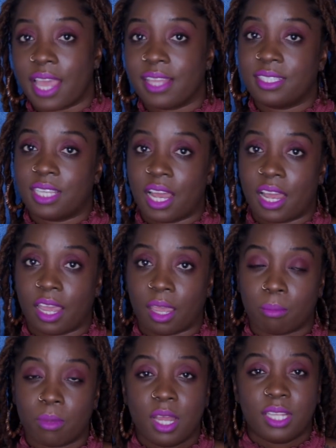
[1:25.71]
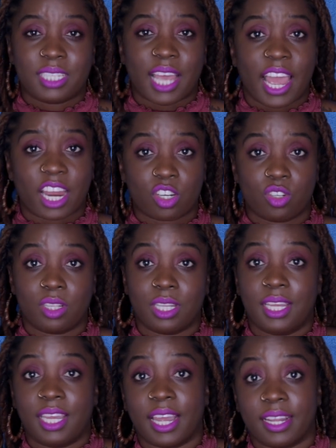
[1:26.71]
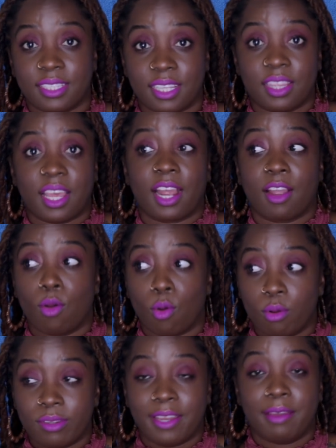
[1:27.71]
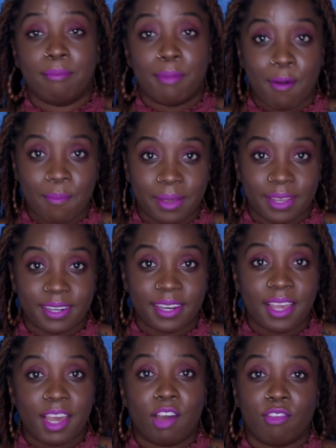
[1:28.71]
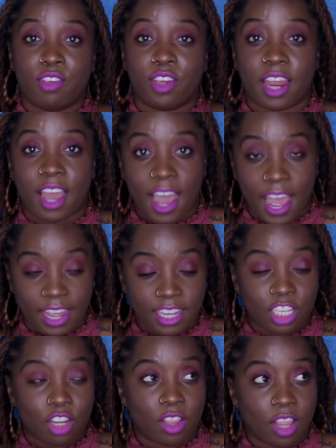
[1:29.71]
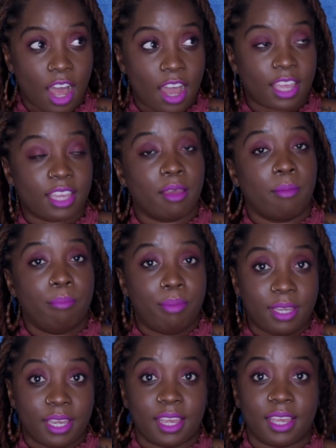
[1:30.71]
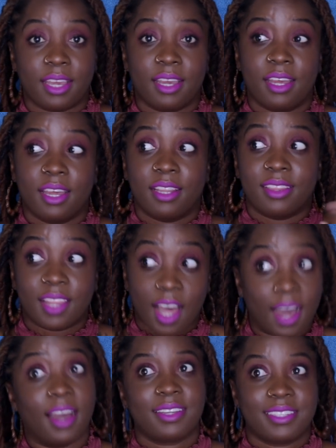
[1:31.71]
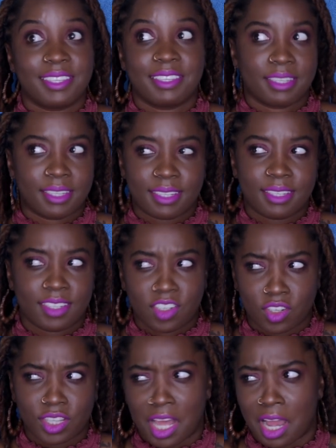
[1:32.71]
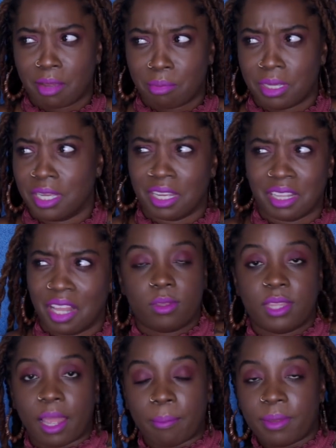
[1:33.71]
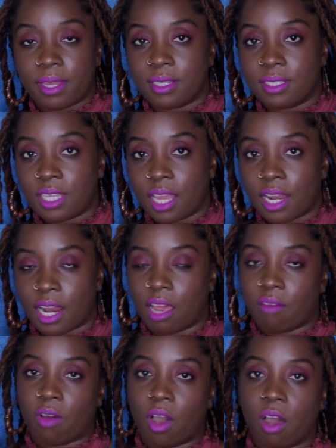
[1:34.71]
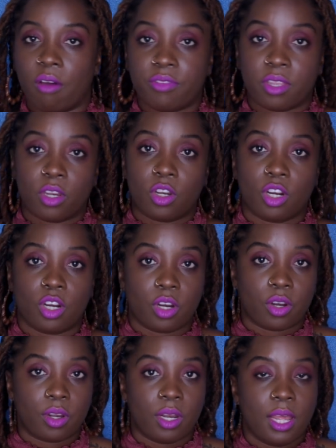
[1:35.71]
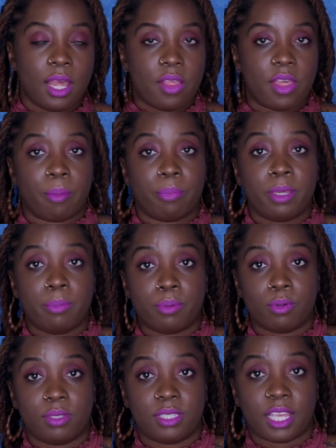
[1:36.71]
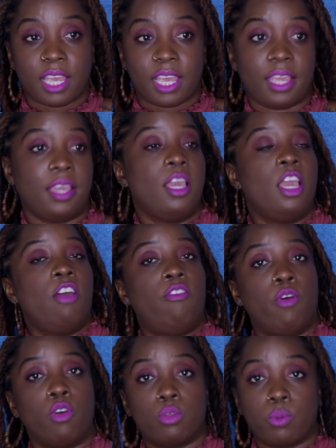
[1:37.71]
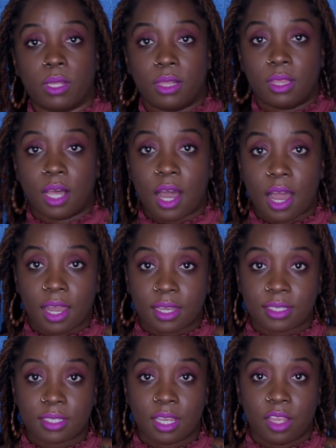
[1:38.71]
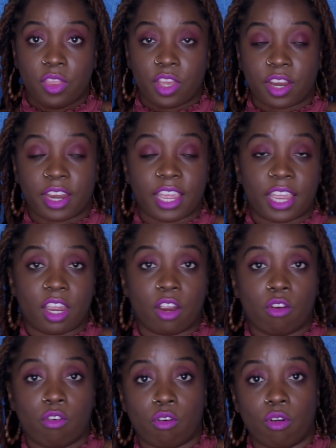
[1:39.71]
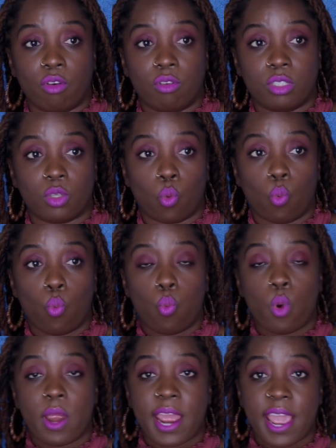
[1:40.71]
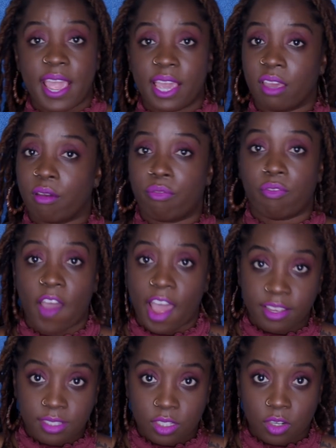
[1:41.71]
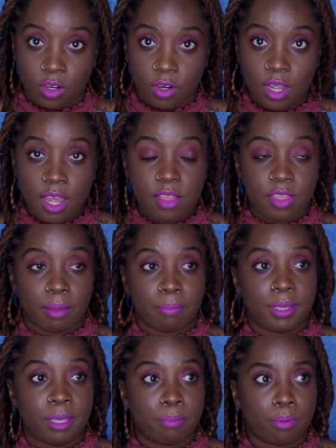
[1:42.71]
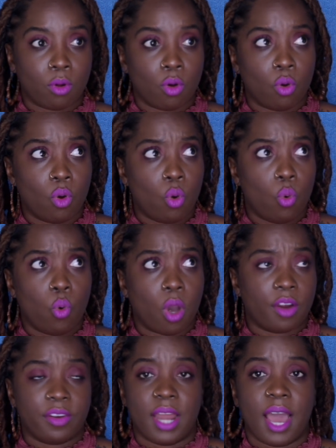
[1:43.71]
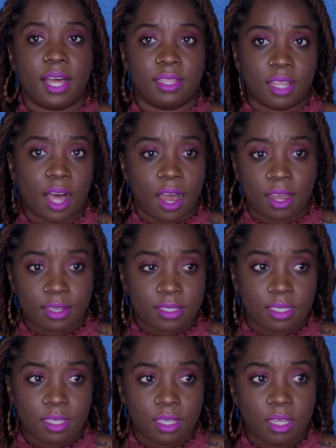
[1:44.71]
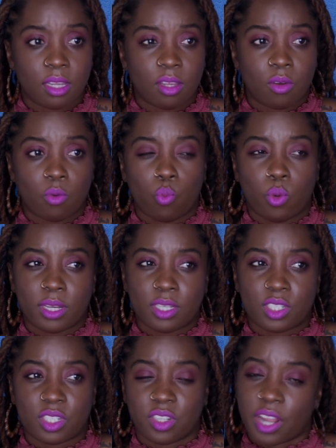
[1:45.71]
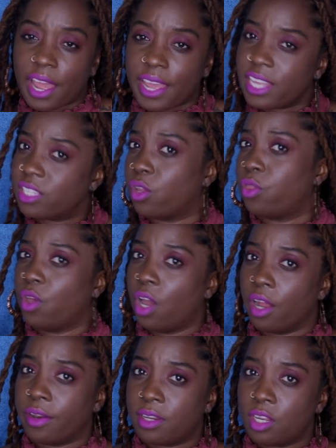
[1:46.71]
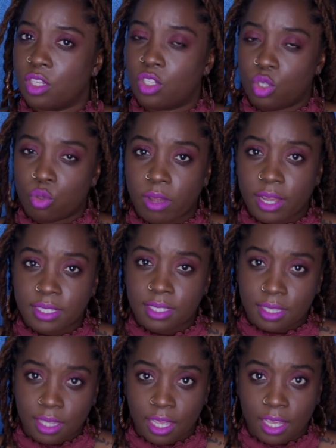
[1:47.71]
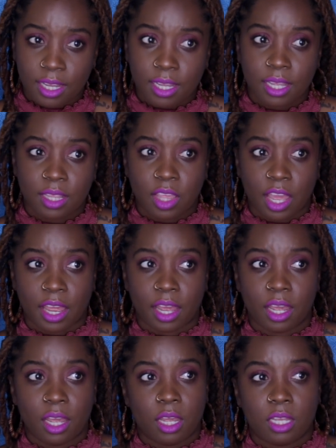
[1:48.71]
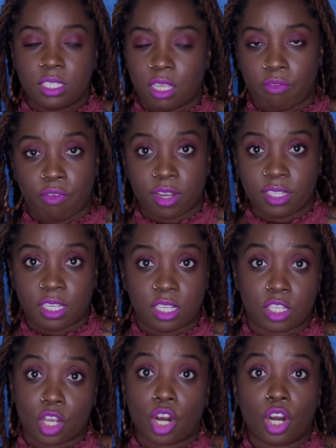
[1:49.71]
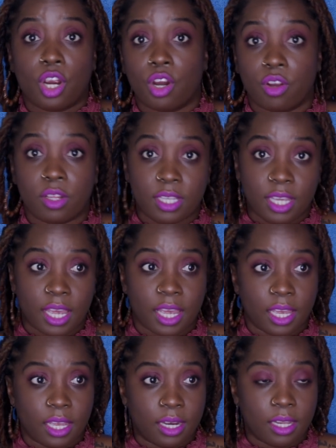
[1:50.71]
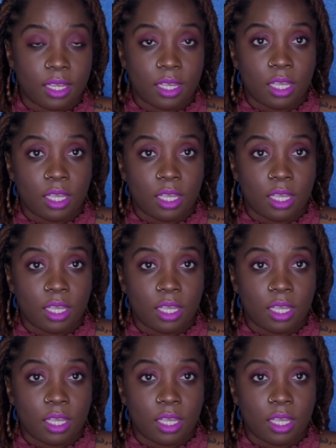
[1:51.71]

and time to actually get to that golden moment of your lock being locked. With that being said, I've often heard that people say folks with locks, their hair grows way faster than people who are not locked, which that is a thought. Do you guys think that, say for instance, our curly head,